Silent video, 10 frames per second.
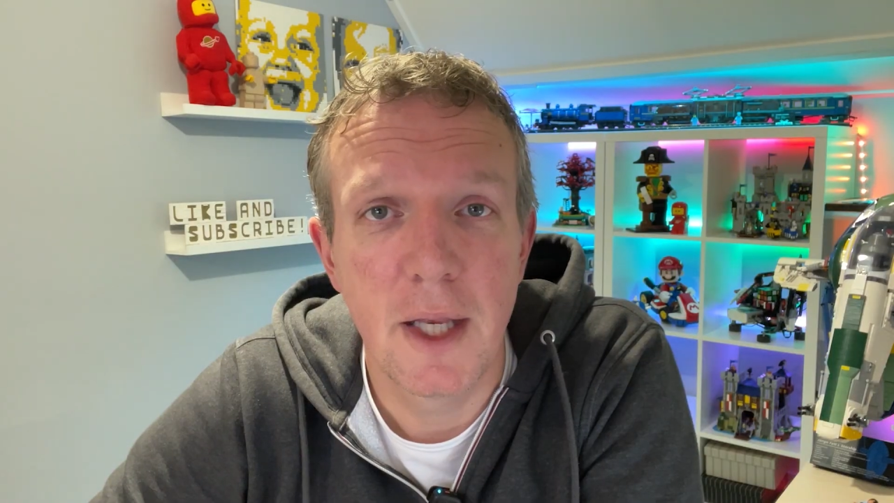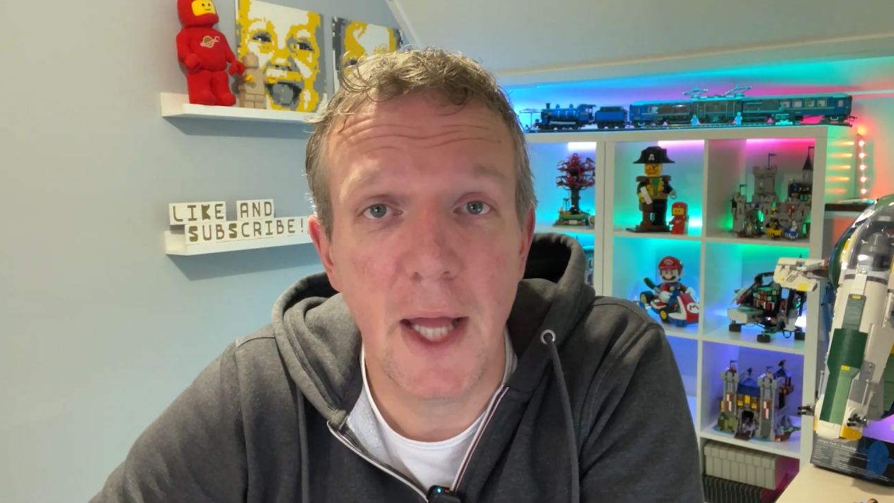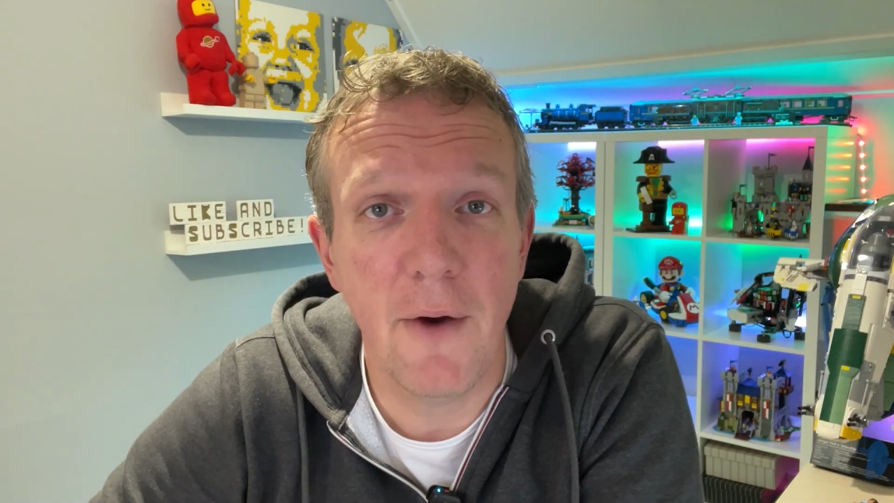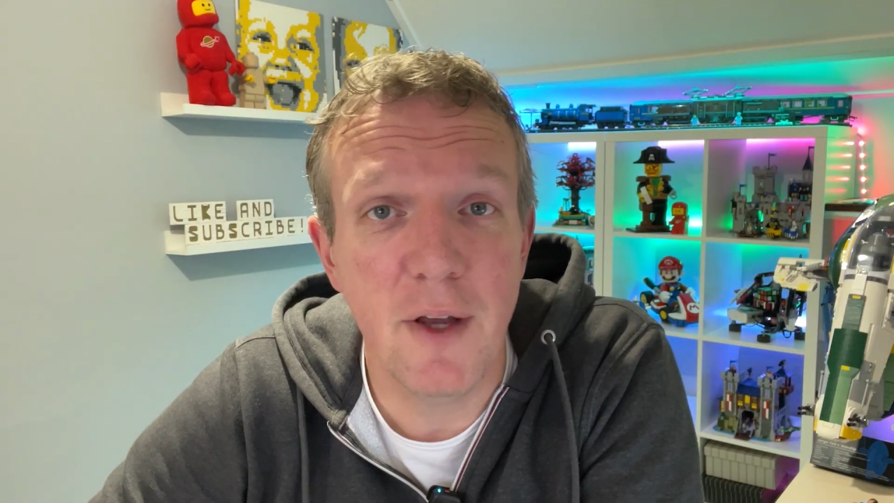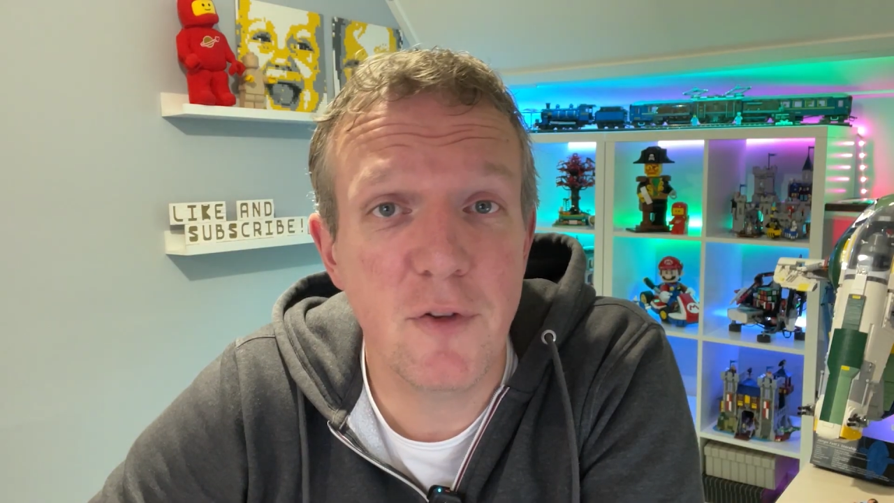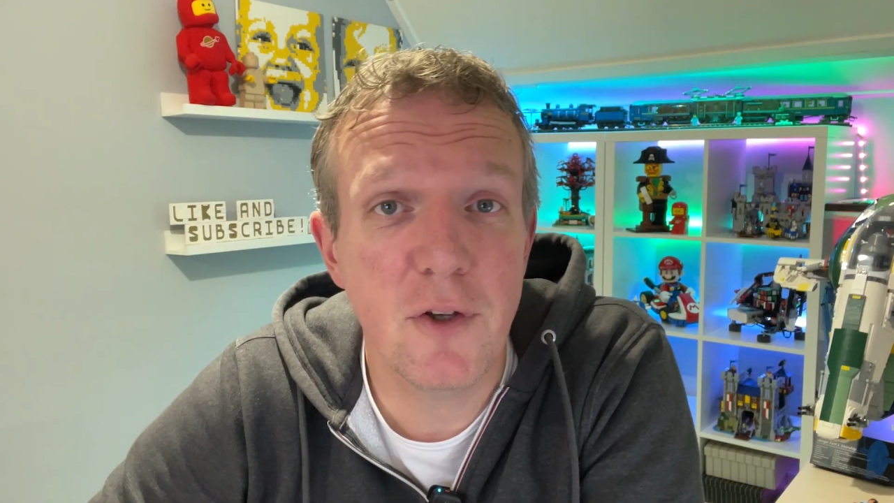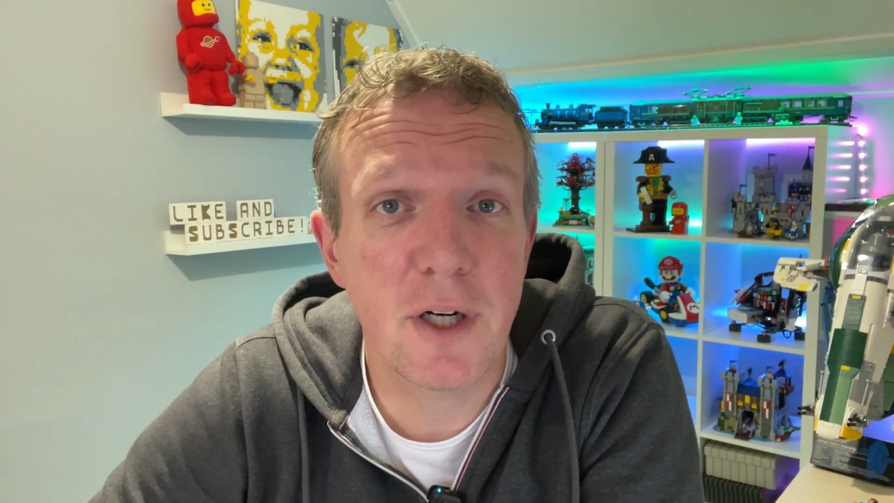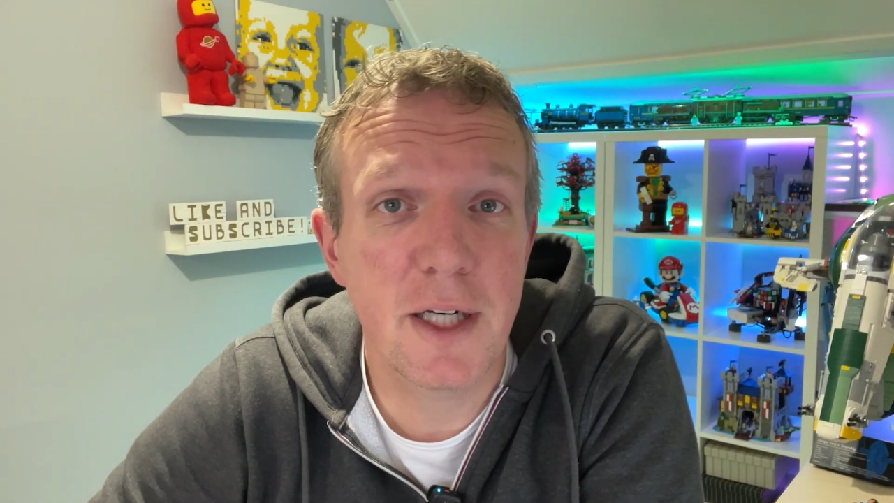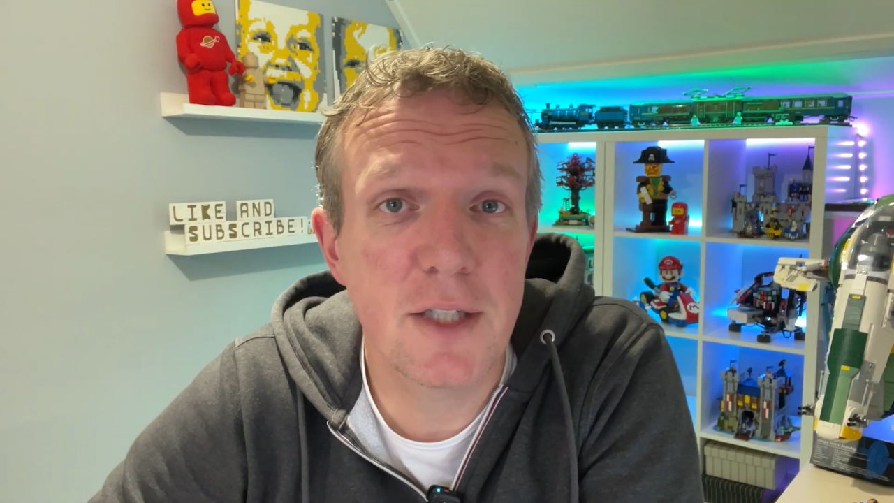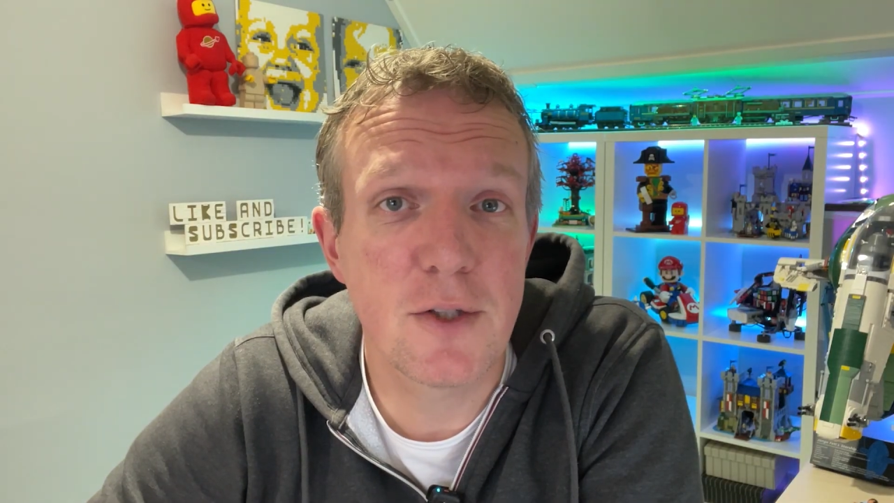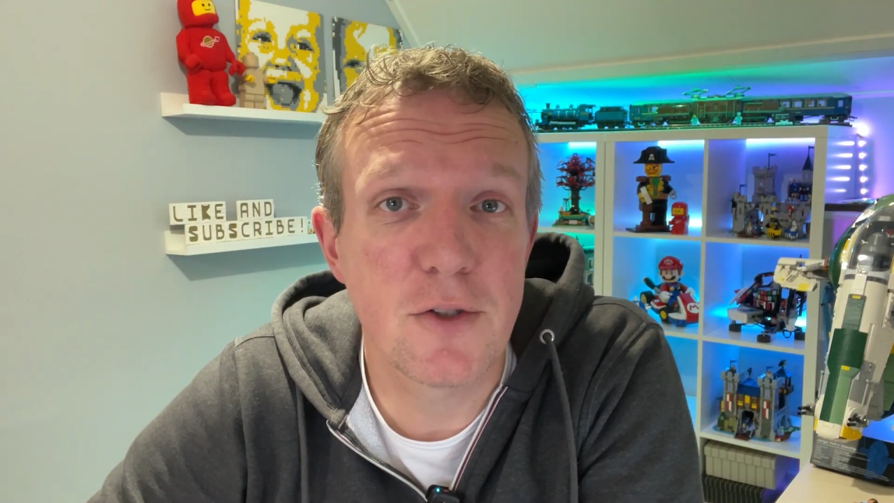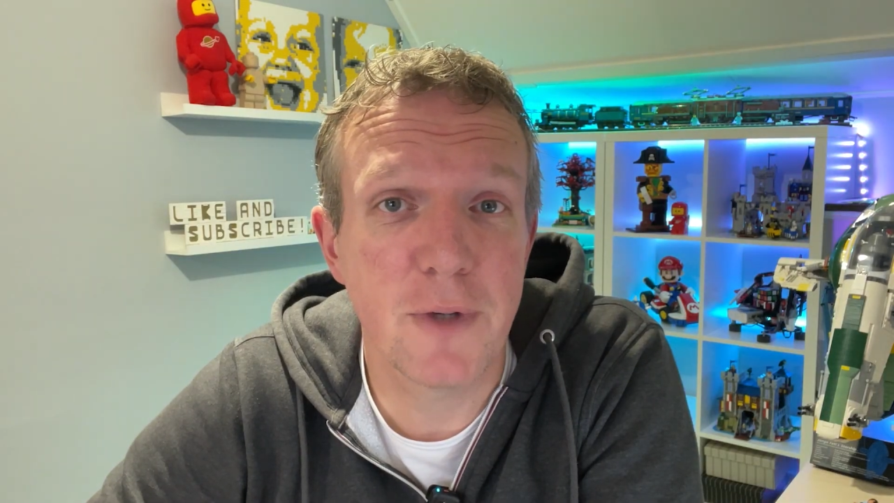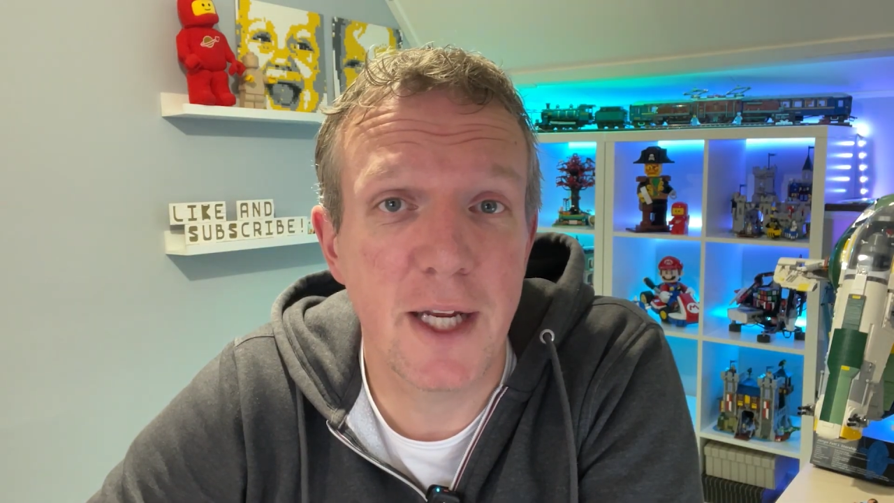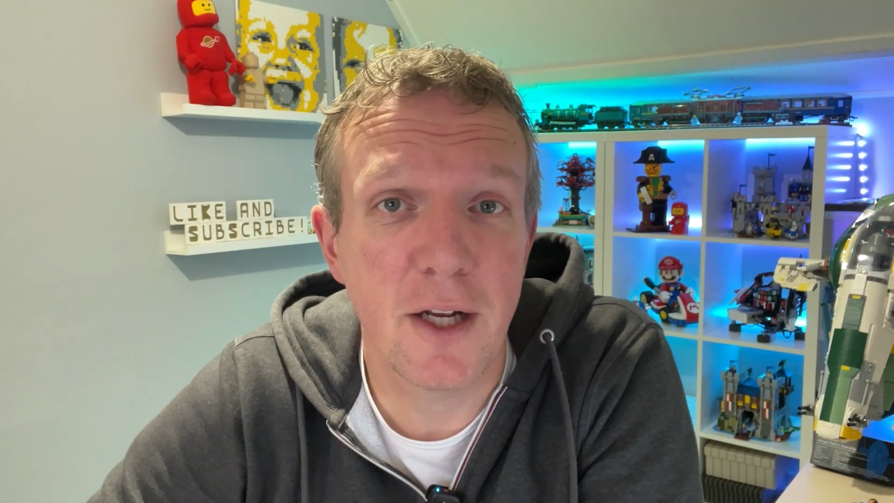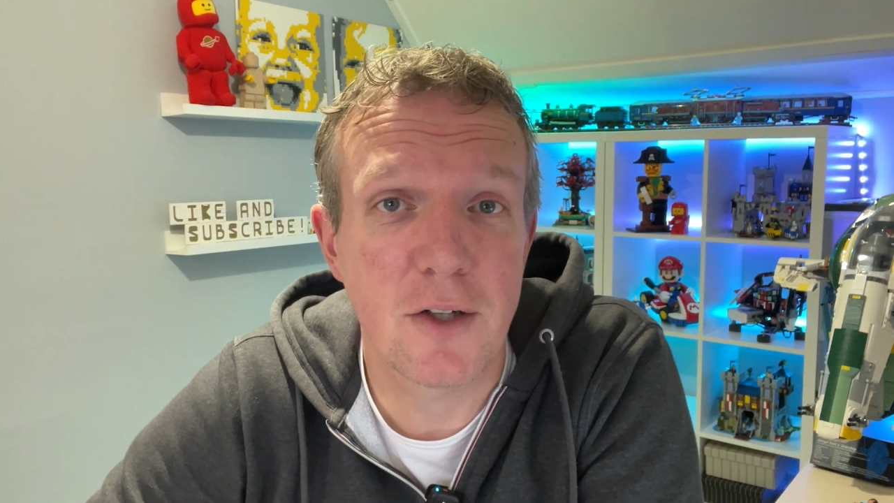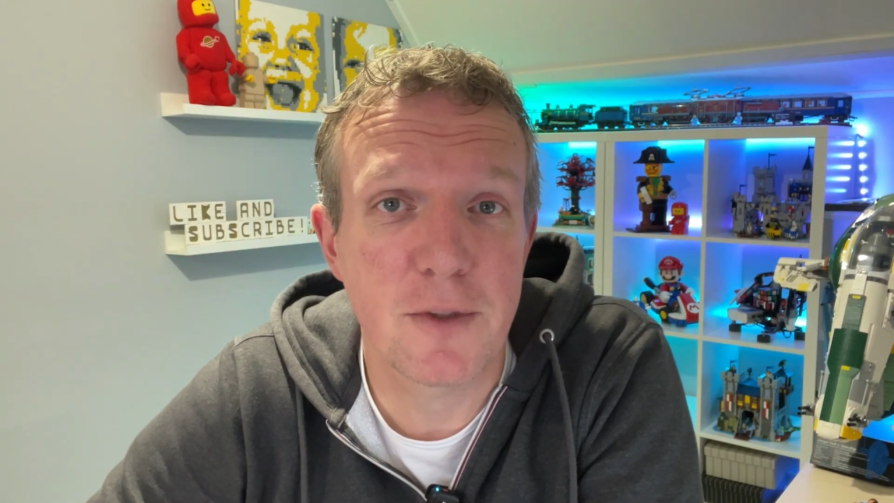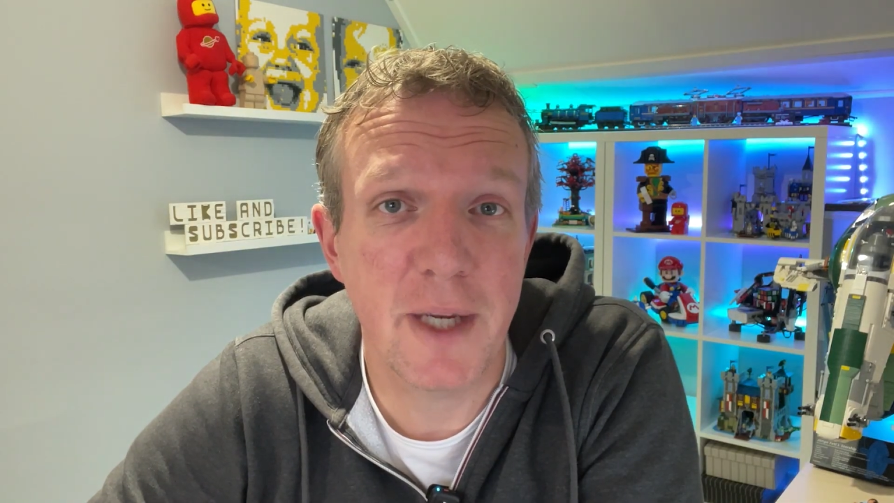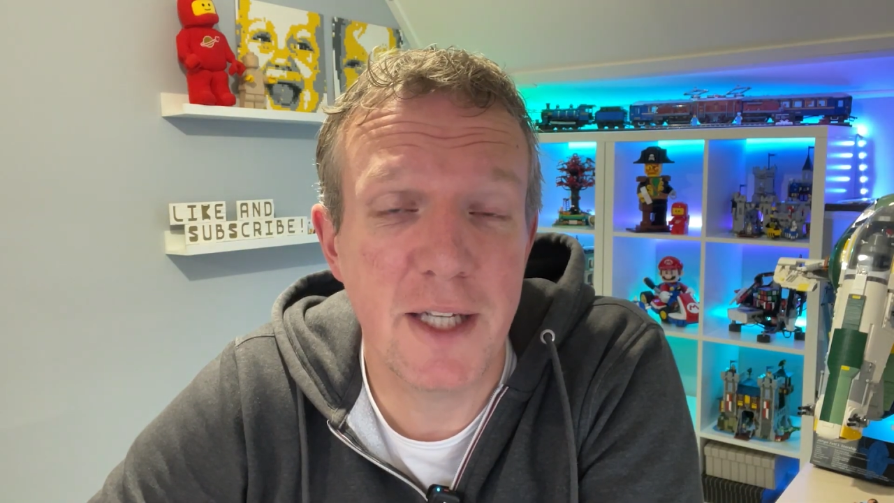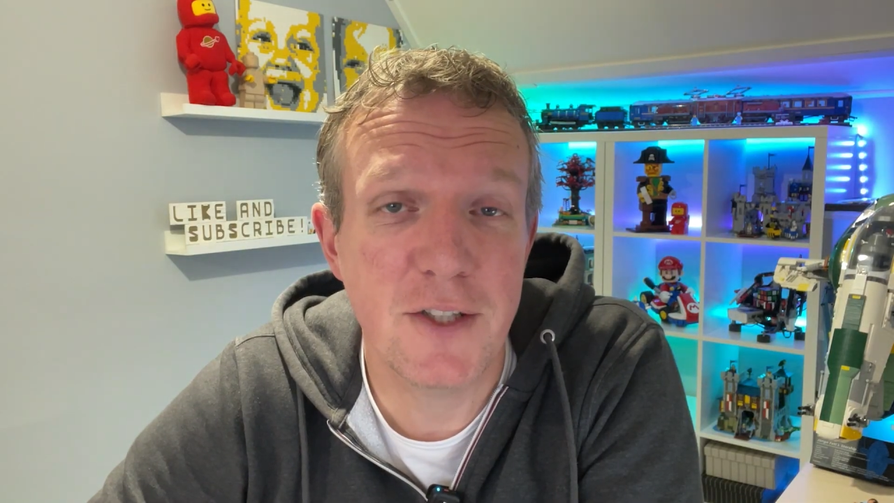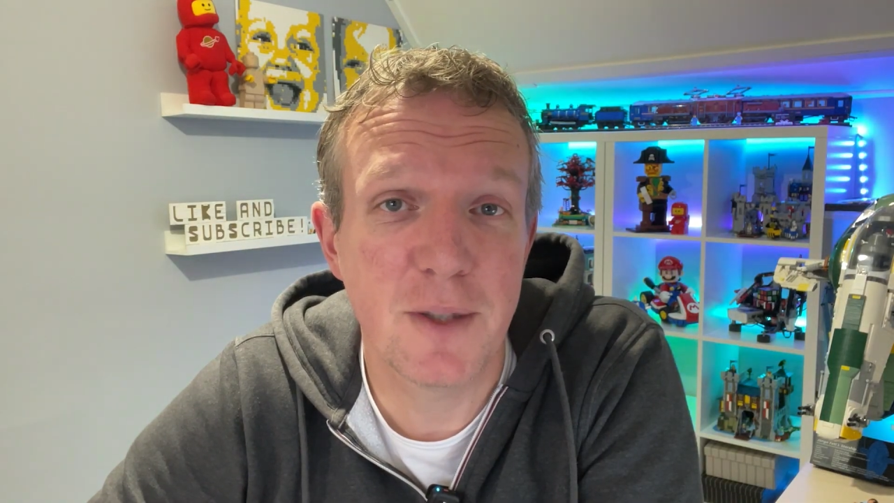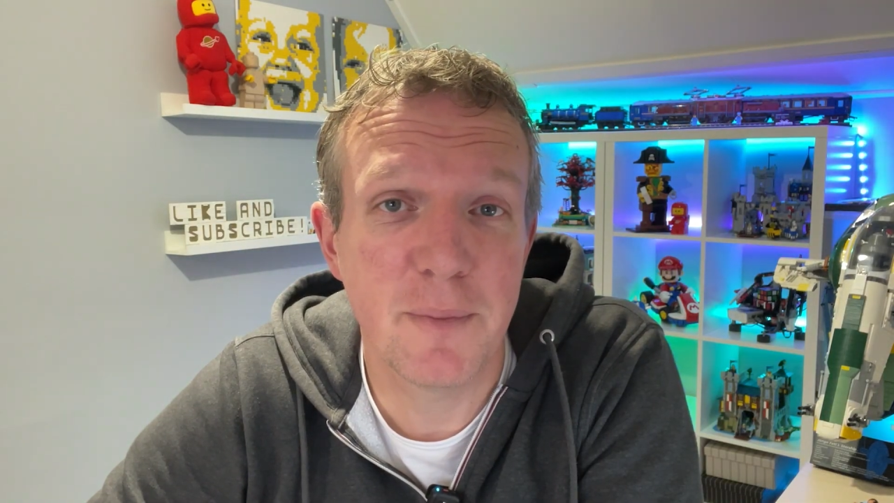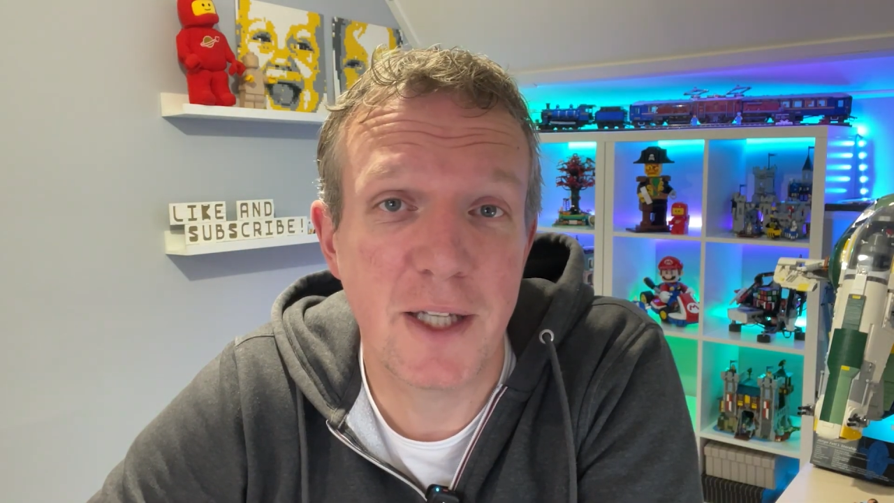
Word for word: Now, if you are into train automation,